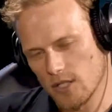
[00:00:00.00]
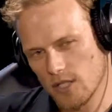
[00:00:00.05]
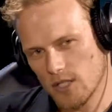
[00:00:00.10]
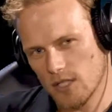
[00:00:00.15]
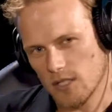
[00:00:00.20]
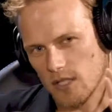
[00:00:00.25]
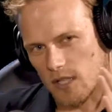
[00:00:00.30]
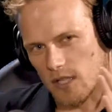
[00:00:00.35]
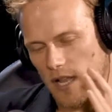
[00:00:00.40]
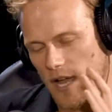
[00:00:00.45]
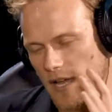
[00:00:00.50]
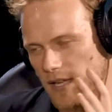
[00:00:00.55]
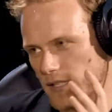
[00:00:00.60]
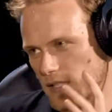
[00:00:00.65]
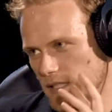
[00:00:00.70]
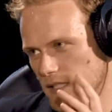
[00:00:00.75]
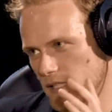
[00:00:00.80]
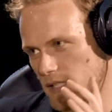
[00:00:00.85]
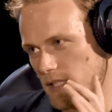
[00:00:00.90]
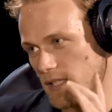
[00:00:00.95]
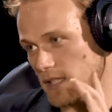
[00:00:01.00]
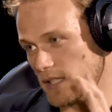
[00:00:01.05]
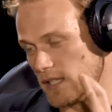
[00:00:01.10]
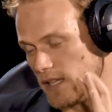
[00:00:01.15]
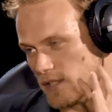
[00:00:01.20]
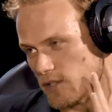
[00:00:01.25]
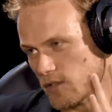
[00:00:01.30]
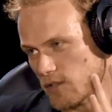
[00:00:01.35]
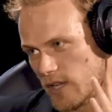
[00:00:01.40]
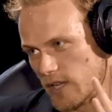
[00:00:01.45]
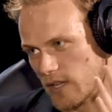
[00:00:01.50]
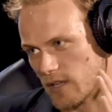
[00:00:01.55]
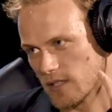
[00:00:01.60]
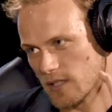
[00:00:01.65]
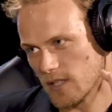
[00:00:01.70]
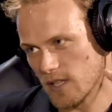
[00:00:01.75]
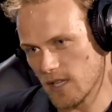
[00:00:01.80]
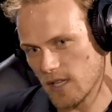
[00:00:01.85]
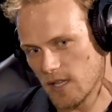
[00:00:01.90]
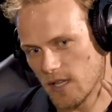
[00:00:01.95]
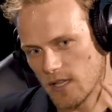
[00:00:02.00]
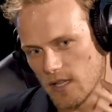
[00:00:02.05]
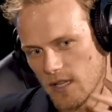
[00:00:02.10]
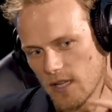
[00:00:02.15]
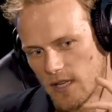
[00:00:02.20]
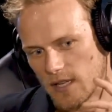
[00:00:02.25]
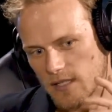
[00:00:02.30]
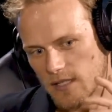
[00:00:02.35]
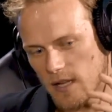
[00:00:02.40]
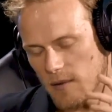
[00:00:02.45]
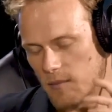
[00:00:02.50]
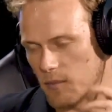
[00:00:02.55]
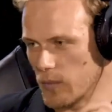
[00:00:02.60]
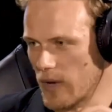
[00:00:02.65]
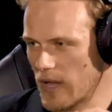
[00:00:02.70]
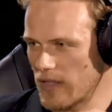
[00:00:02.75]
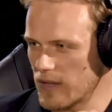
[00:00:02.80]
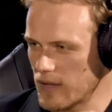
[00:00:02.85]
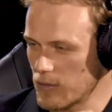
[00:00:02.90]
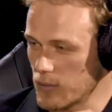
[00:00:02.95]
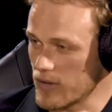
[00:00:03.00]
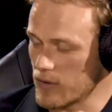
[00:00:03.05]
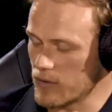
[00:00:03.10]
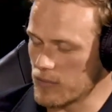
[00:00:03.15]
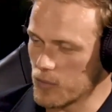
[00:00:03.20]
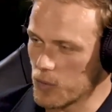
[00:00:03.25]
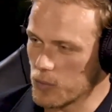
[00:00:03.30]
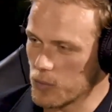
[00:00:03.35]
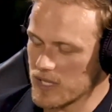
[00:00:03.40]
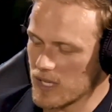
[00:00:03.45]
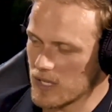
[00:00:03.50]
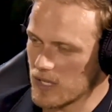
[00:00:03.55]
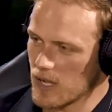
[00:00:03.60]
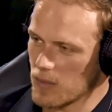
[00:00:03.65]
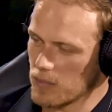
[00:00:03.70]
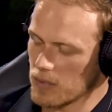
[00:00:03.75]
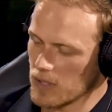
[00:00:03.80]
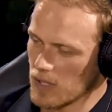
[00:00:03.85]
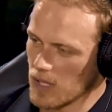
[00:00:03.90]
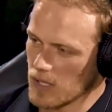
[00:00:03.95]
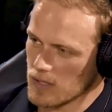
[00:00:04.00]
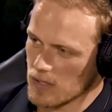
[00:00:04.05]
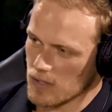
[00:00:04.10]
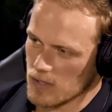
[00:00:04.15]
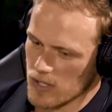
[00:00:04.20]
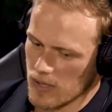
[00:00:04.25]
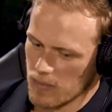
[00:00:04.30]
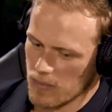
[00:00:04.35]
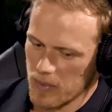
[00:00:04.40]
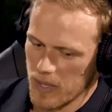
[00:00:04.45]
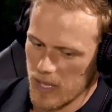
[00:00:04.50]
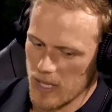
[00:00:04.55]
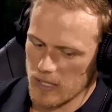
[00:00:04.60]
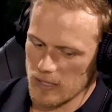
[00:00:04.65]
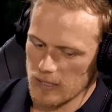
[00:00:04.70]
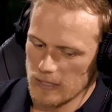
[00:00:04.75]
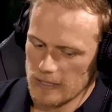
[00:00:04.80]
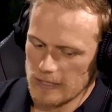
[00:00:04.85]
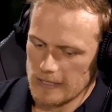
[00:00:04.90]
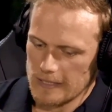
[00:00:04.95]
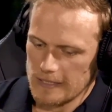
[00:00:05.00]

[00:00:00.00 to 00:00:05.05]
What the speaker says: just the lights glittering as they lit up. I think we almost had a couple of glasses of champagne